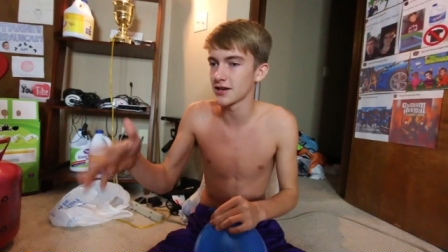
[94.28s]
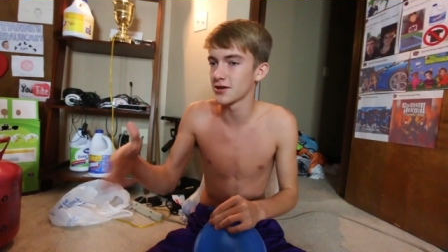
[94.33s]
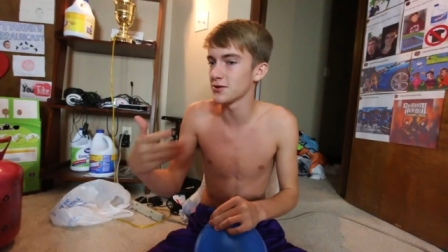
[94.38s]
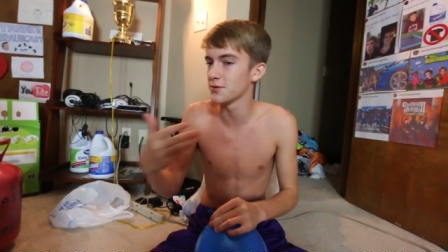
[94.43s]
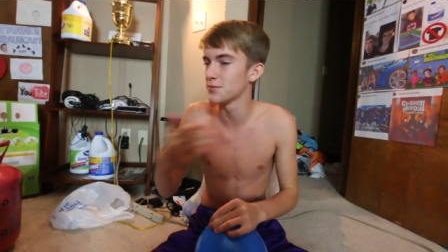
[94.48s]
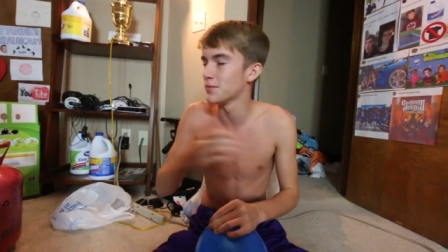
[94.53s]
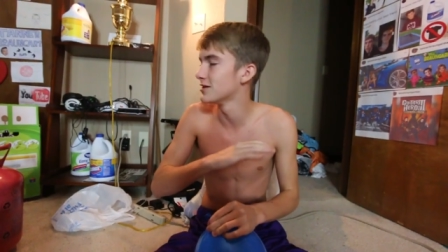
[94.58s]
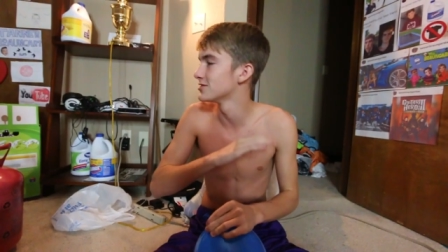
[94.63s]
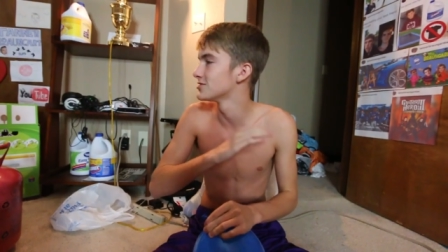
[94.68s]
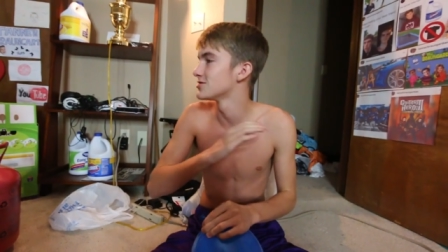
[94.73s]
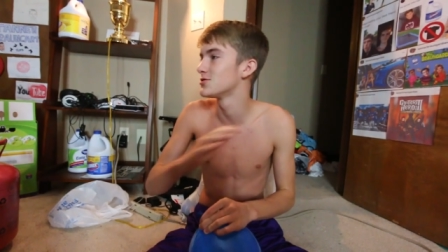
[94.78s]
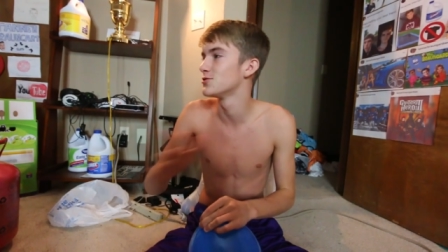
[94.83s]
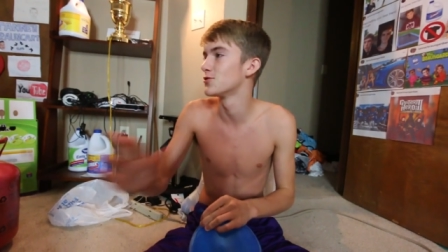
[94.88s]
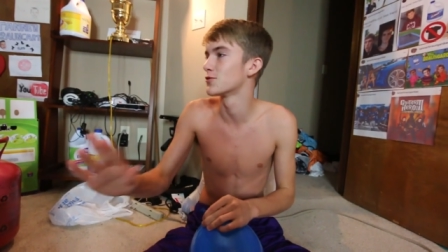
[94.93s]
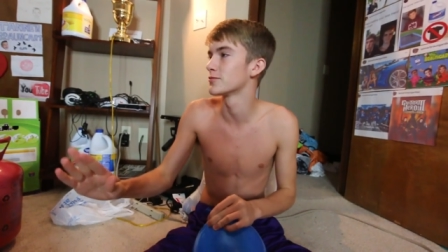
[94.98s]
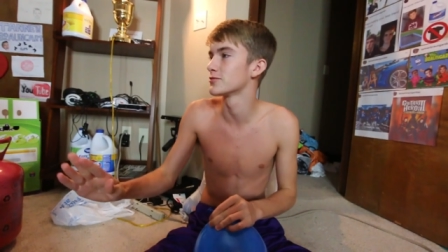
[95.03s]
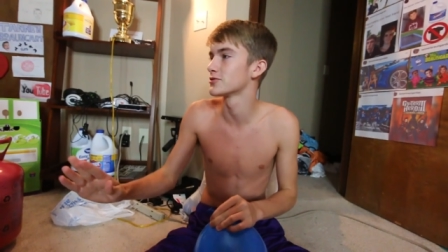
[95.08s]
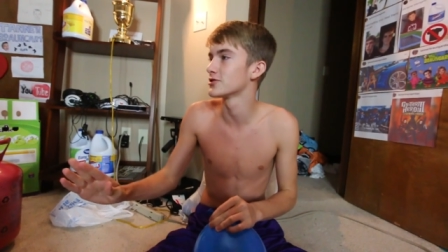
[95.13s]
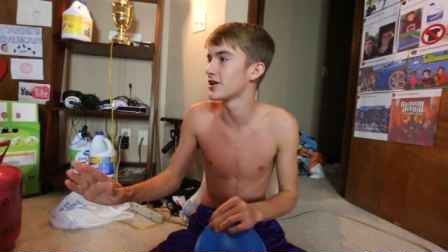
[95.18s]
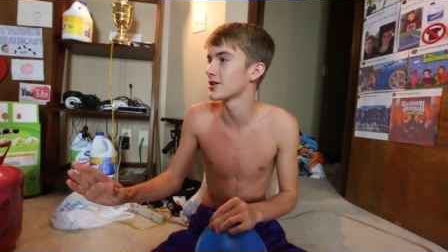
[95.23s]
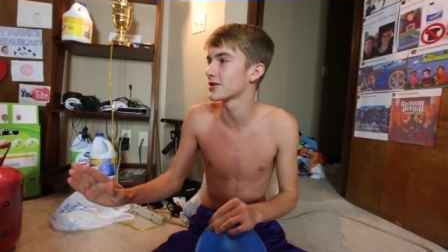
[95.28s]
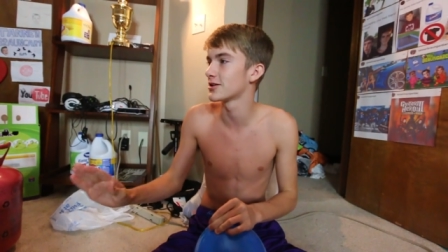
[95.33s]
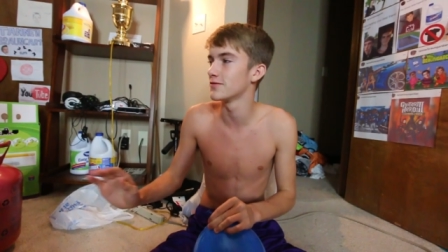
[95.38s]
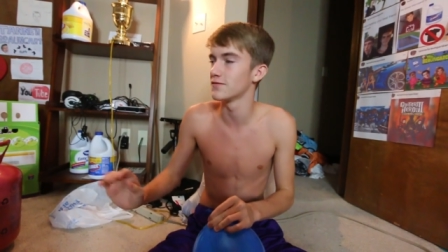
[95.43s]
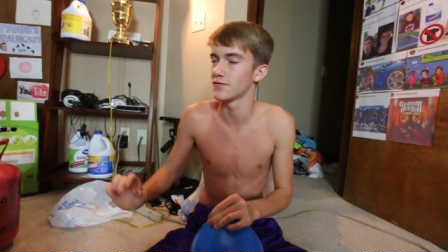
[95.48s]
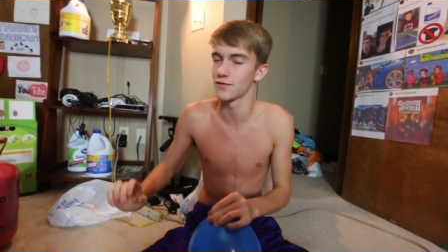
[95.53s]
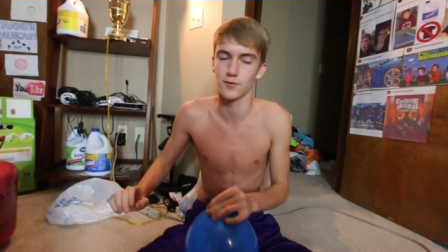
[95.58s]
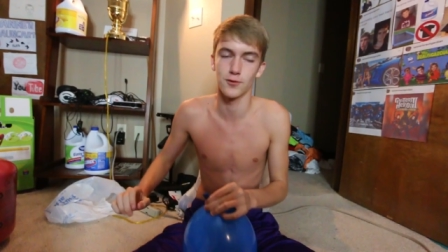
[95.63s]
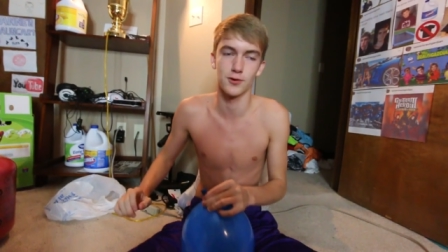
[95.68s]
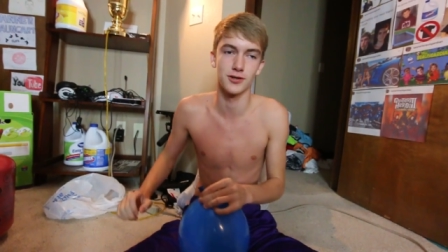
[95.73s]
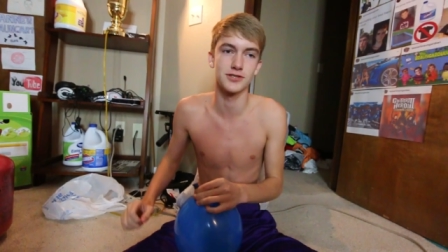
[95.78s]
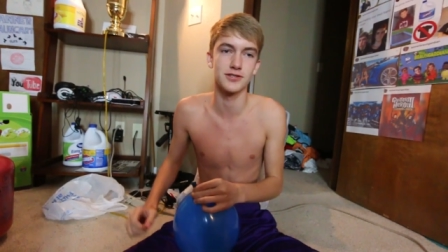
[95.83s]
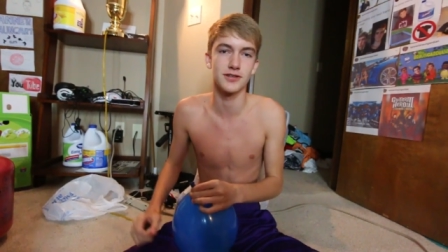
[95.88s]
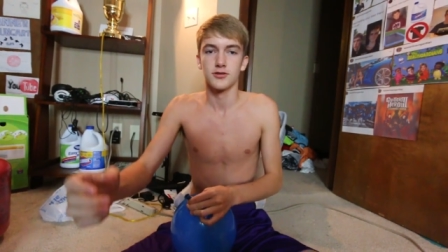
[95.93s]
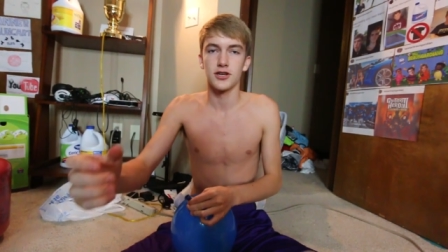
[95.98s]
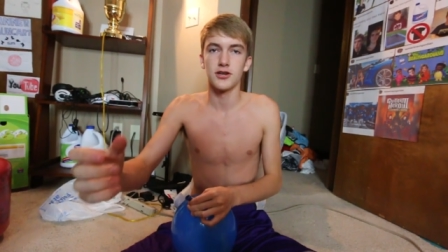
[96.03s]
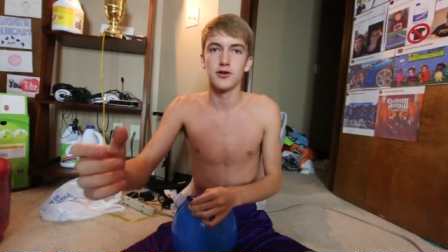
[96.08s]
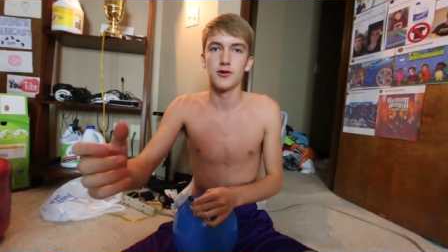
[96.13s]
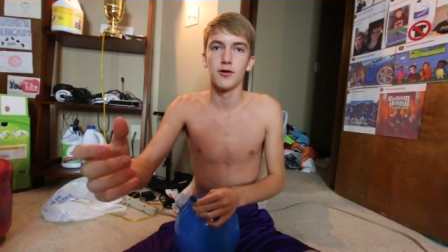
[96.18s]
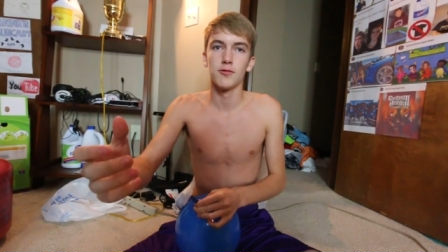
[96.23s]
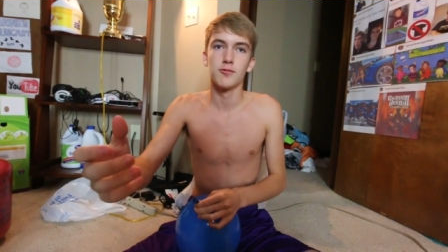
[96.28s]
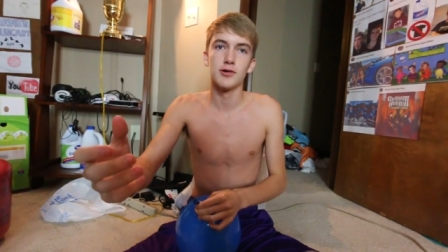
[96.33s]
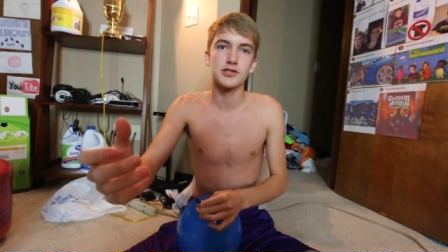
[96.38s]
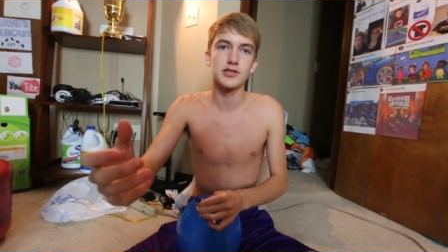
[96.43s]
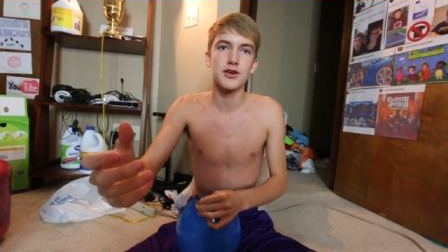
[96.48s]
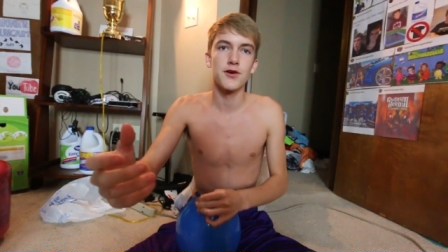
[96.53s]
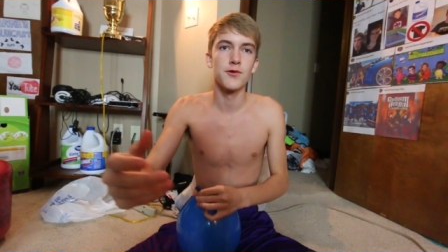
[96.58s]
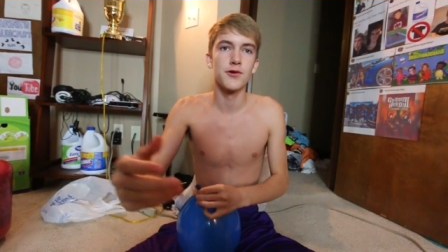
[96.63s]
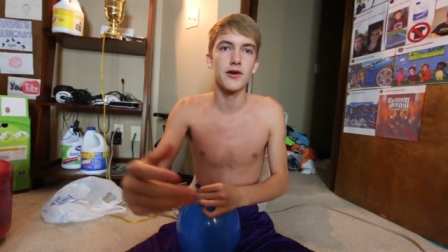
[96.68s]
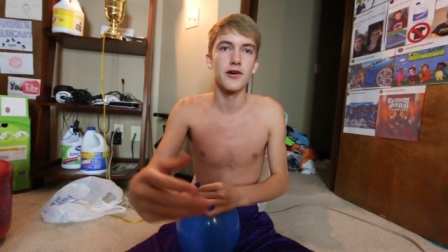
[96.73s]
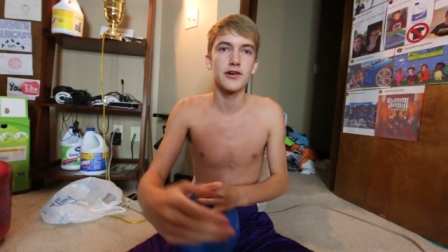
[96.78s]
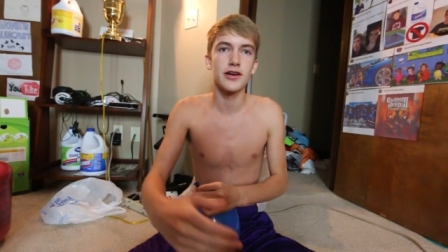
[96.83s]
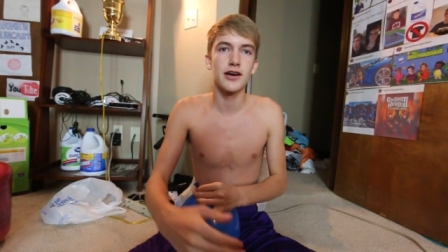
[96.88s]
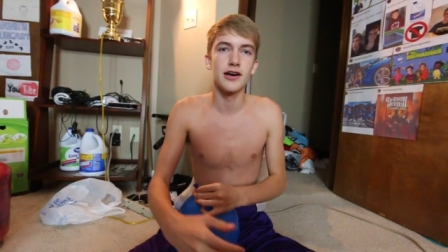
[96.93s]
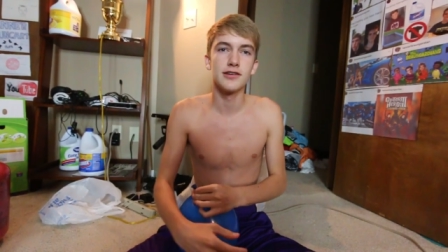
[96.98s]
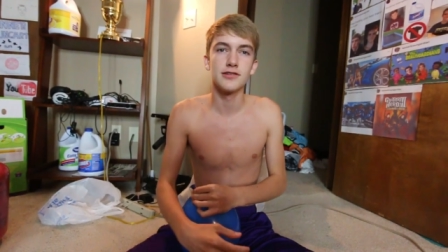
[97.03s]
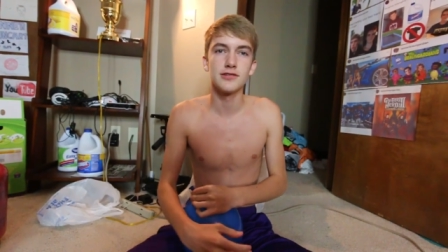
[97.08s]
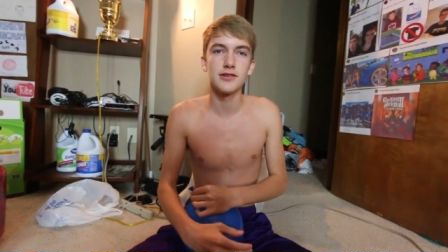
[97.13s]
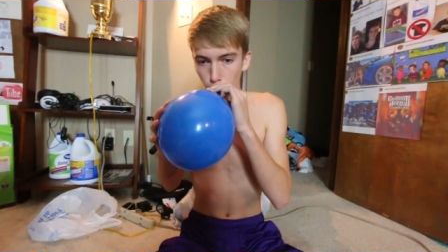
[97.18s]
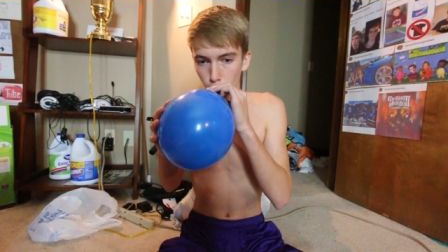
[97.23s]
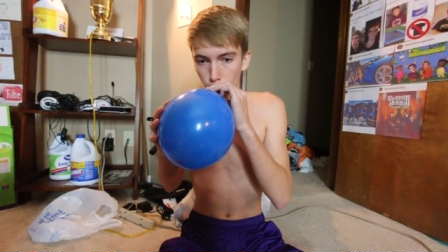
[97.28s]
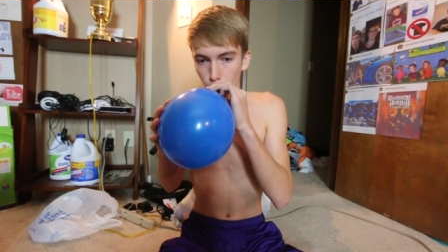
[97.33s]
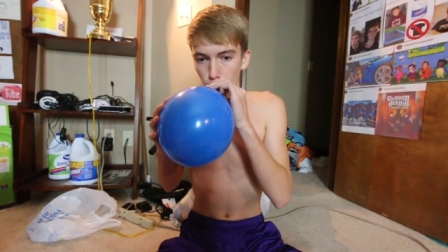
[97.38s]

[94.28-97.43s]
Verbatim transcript: gotta do my just normal talking voice. Should I do a what's going on, guys?